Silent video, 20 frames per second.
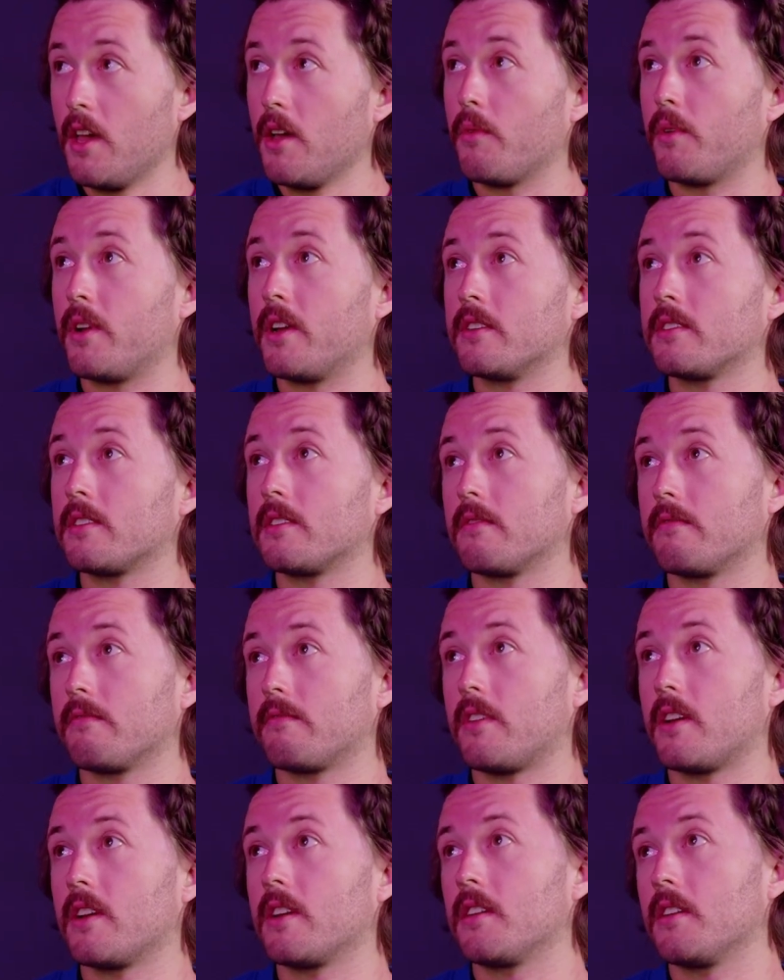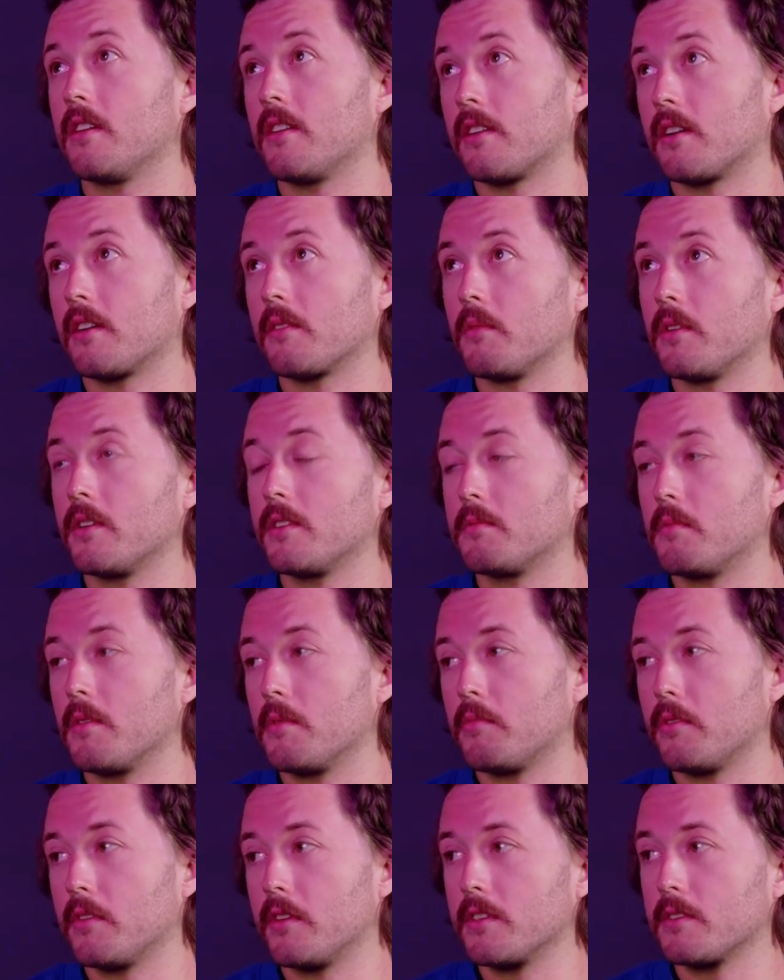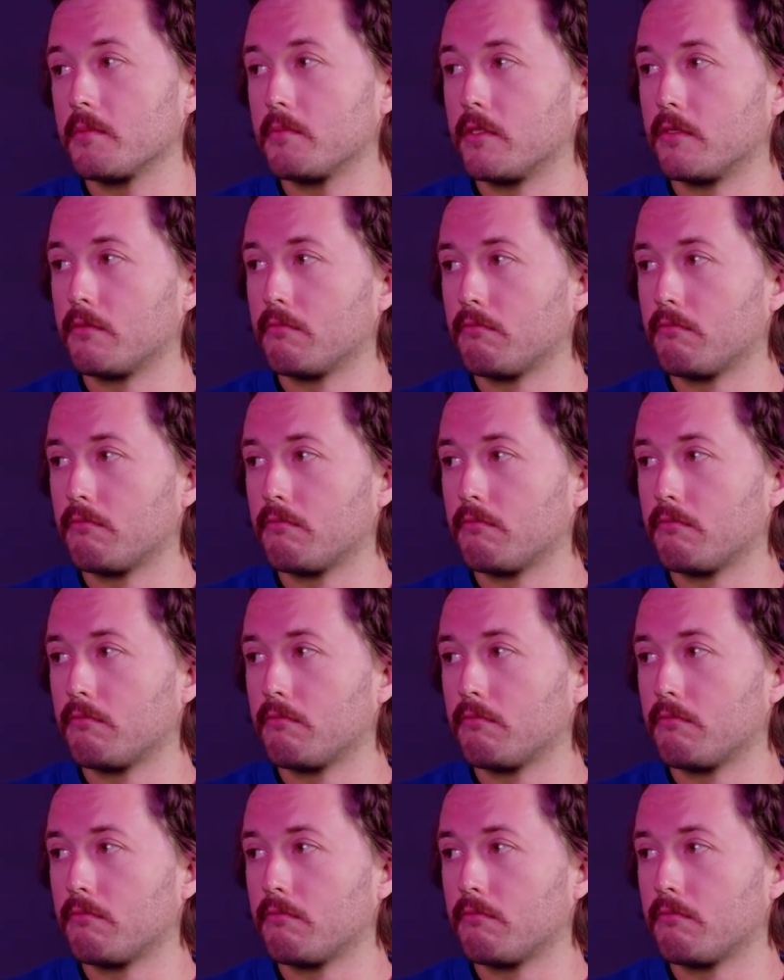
When I was very young, I wanted to be a policeman.